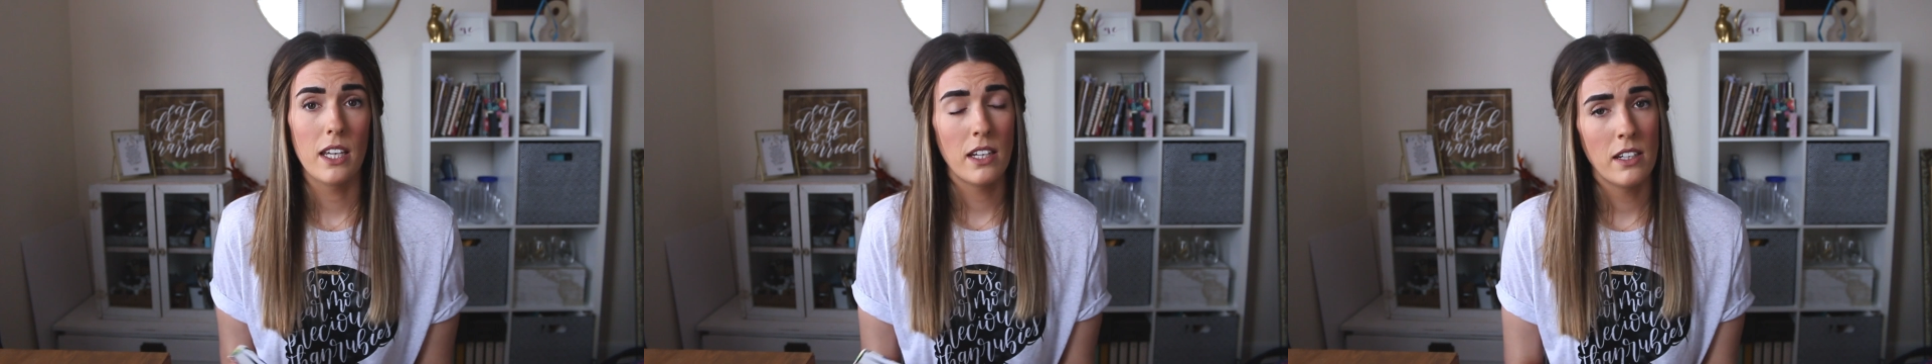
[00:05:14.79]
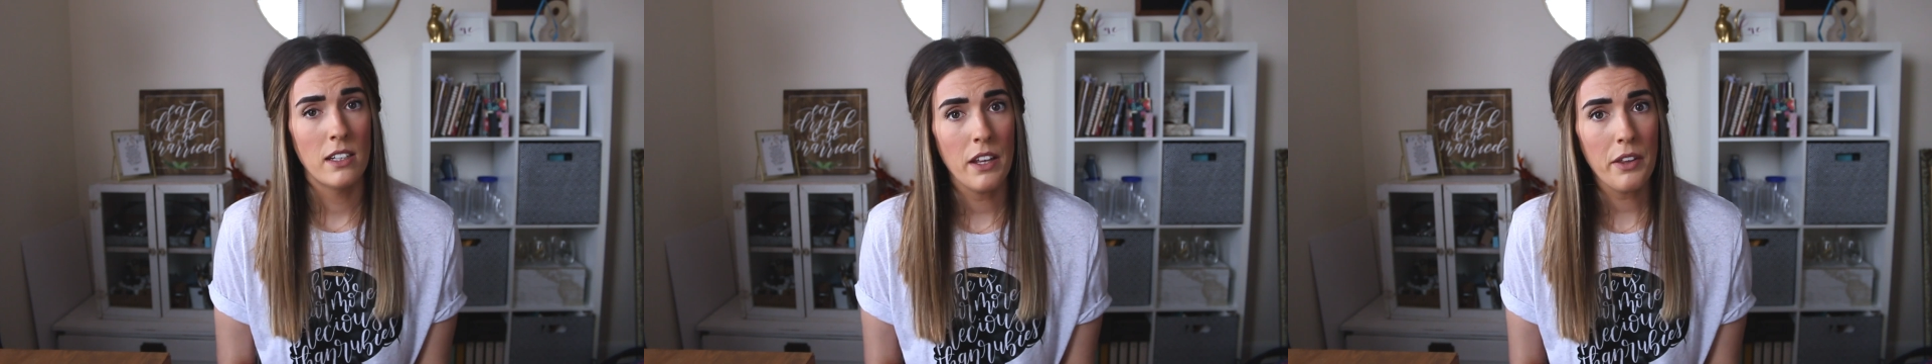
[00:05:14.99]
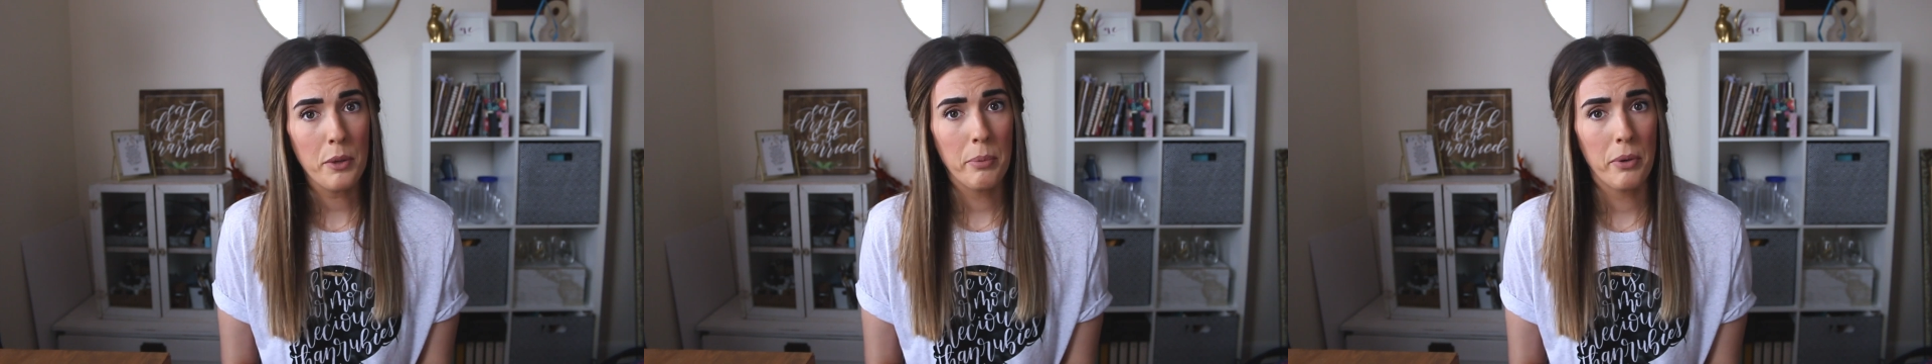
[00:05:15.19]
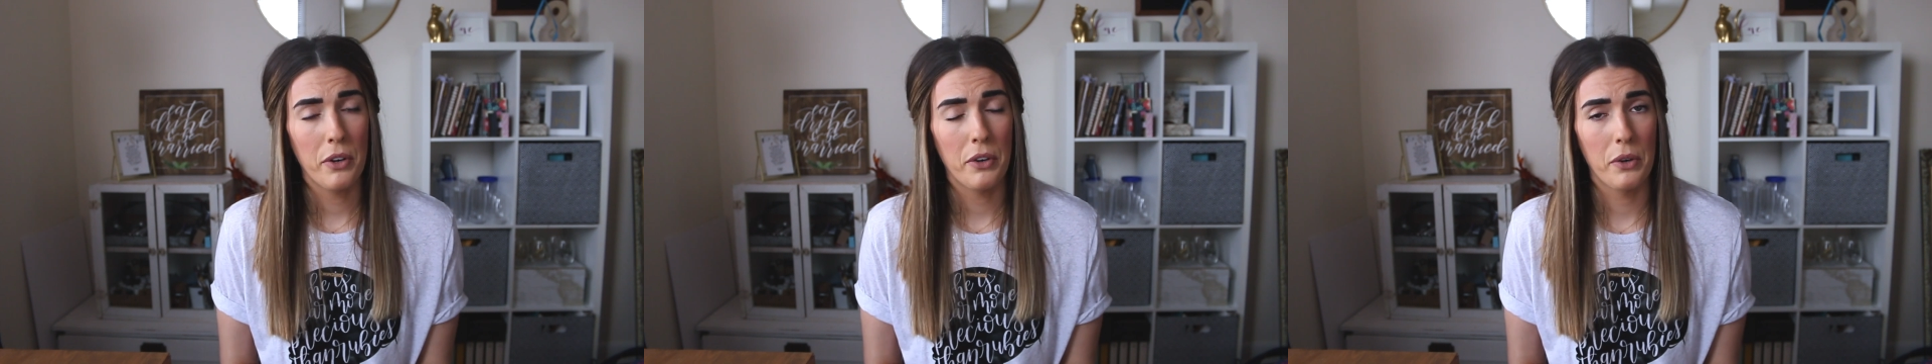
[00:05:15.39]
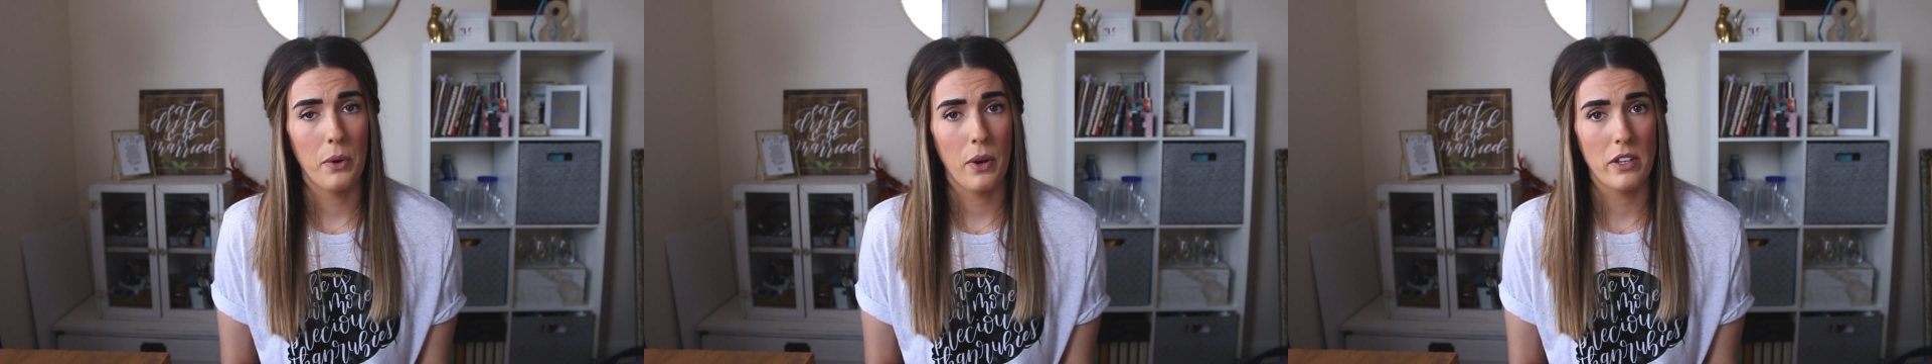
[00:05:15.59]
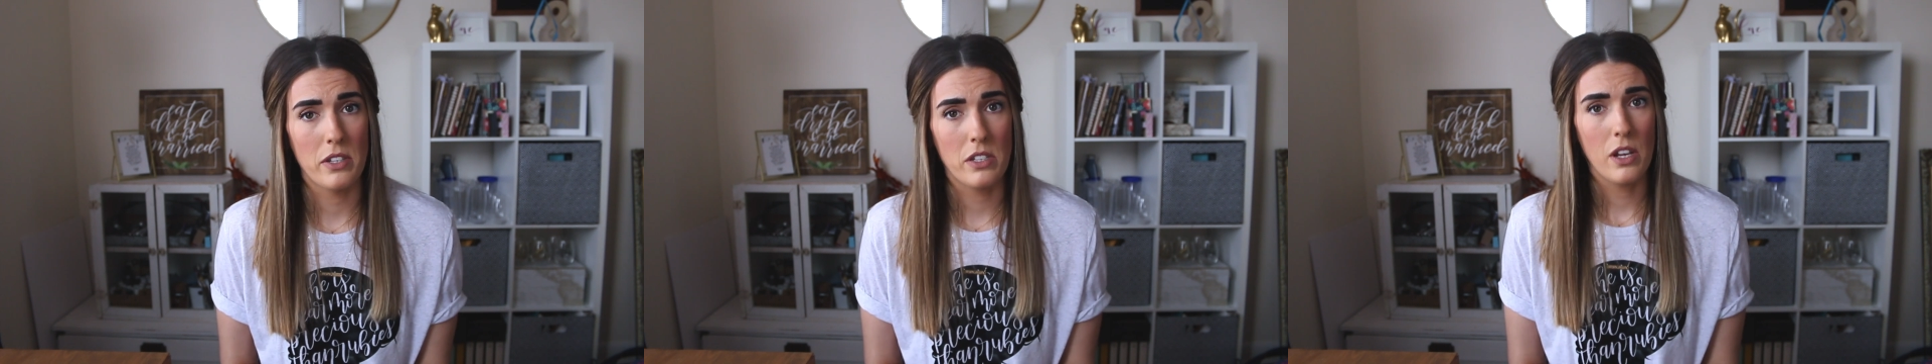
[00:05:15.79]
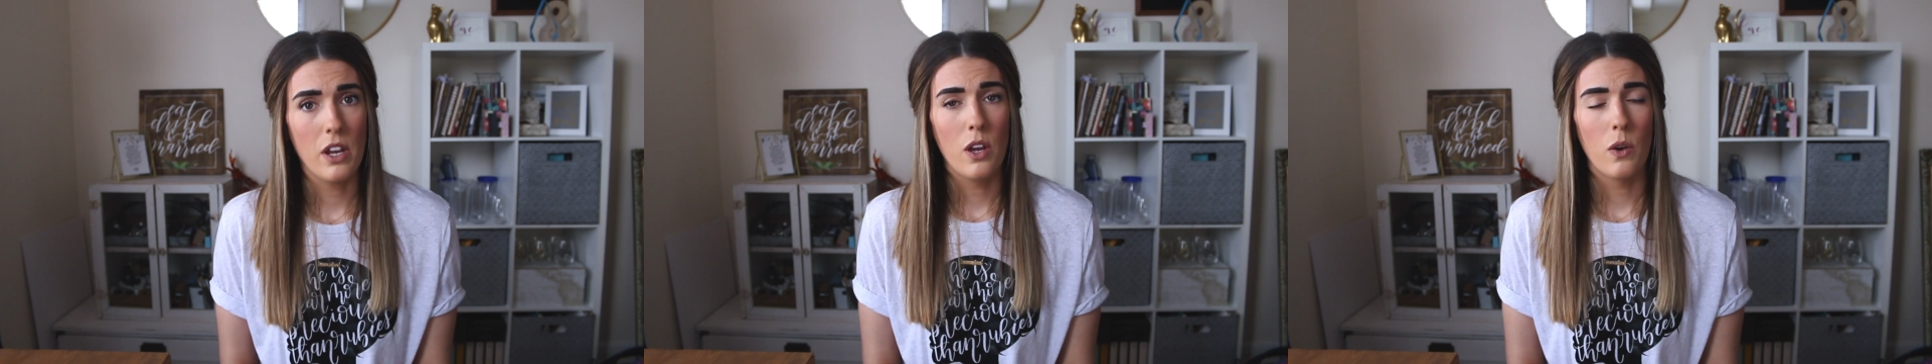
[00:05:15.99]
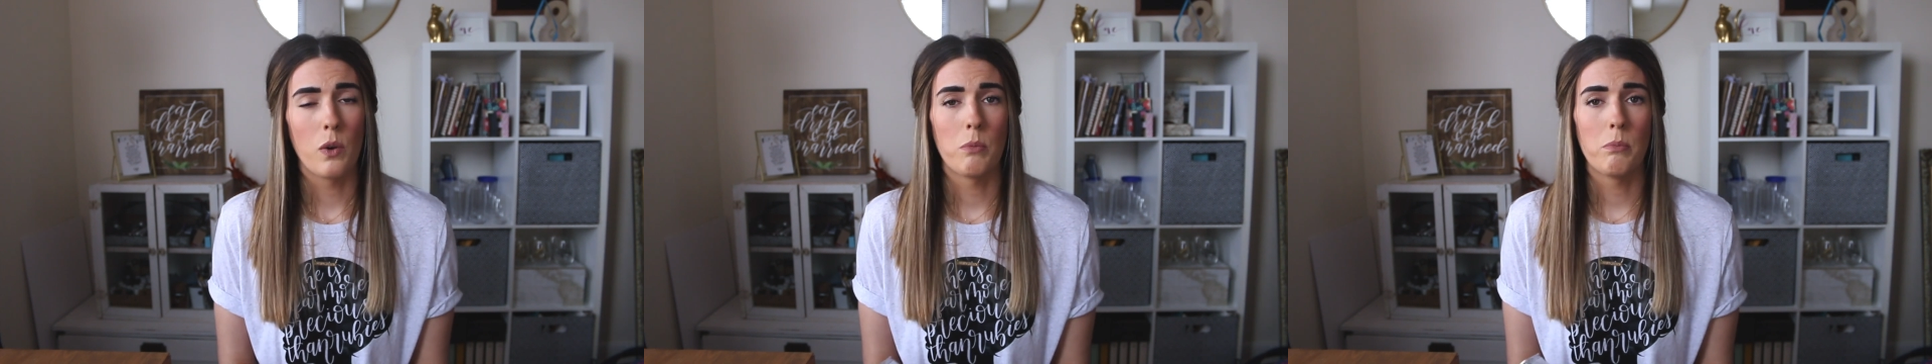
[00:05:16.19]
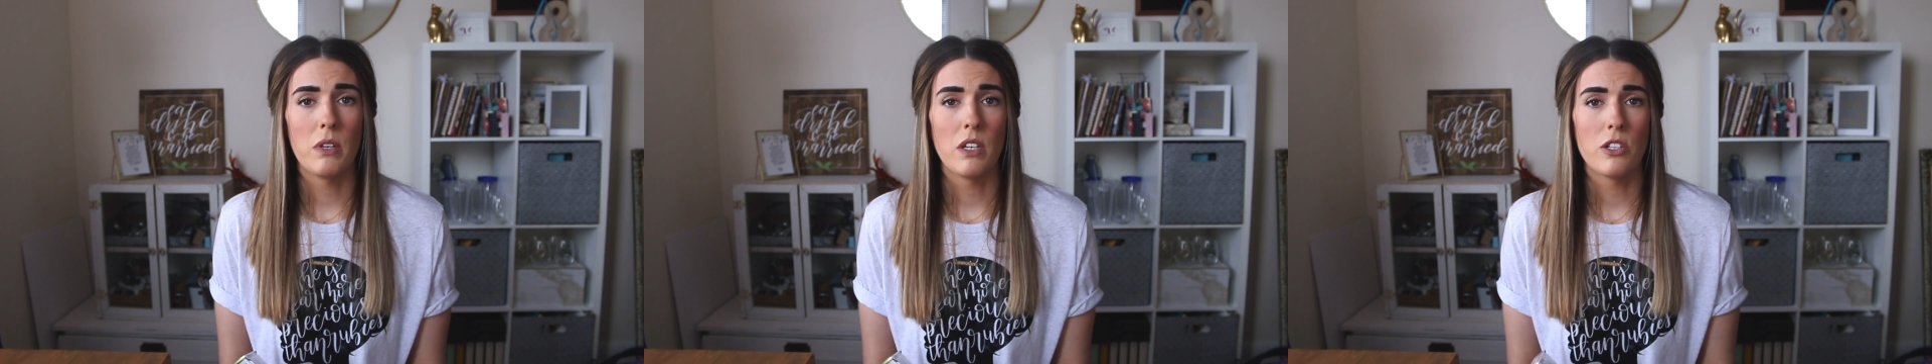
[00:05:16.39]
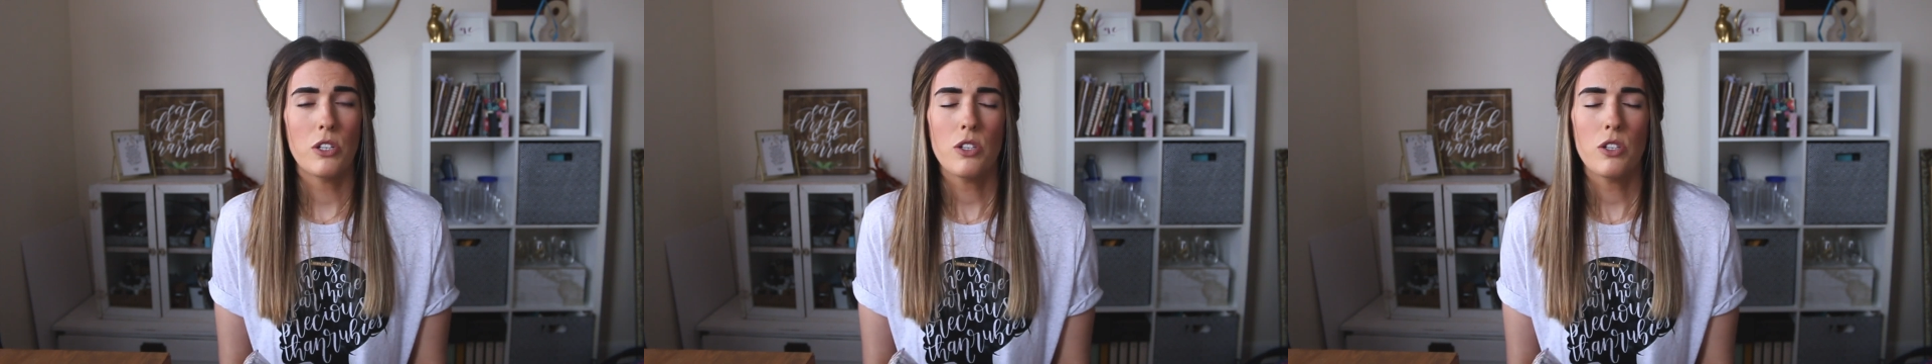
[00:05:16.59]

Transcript: And another prayer request would be